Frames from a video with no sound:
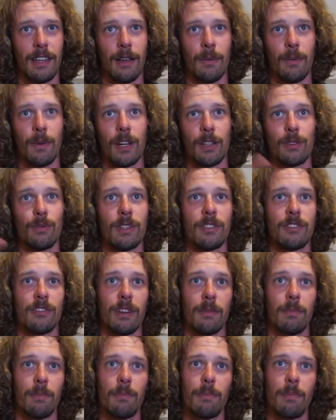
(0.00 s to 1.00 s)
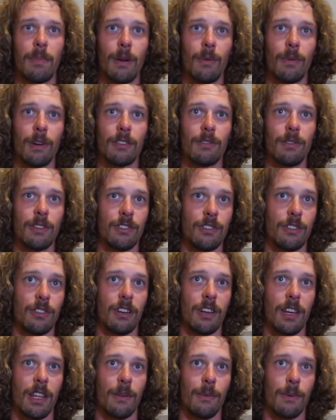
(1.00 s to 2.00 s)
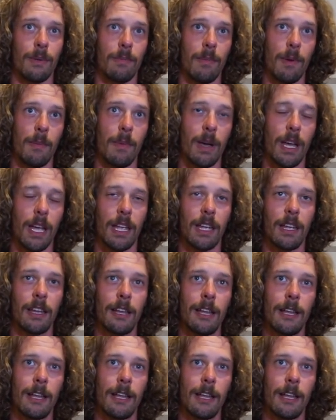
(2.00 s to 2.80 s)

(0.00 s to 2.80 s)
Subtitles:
I want to do a trip. I want to do a journey with my bike.